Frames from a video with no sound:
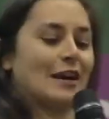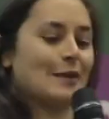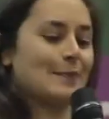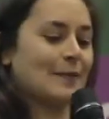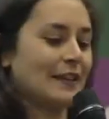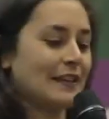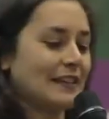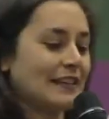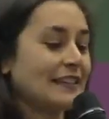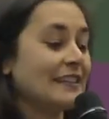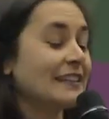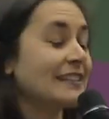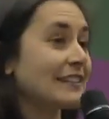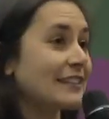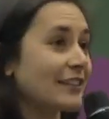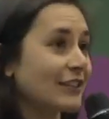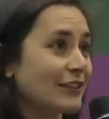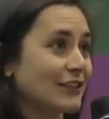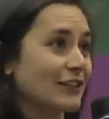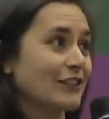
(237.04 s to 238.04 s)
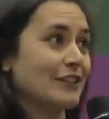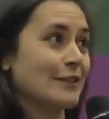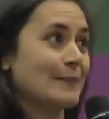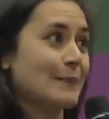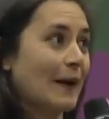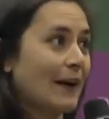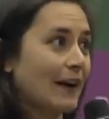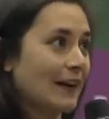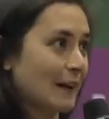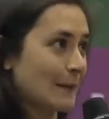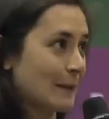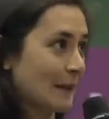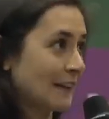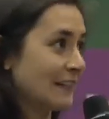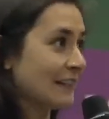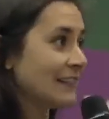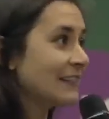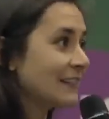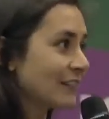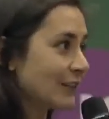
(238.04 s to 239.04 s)
a bit easier to debug, a bit
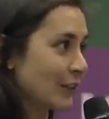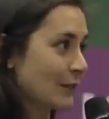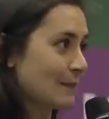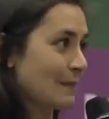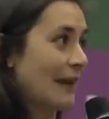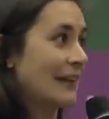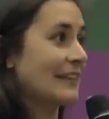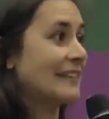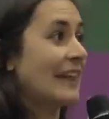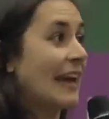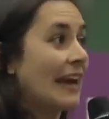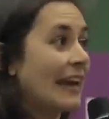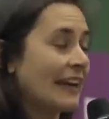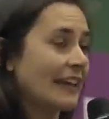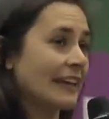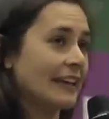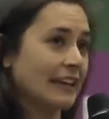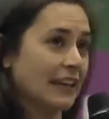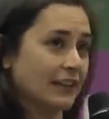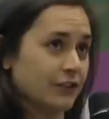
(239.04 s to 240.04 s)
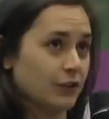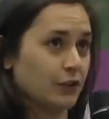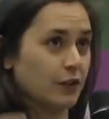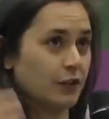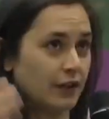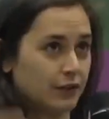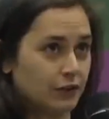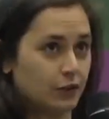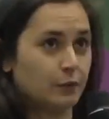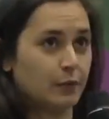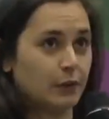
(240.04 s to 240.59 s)
easier to maintain as you're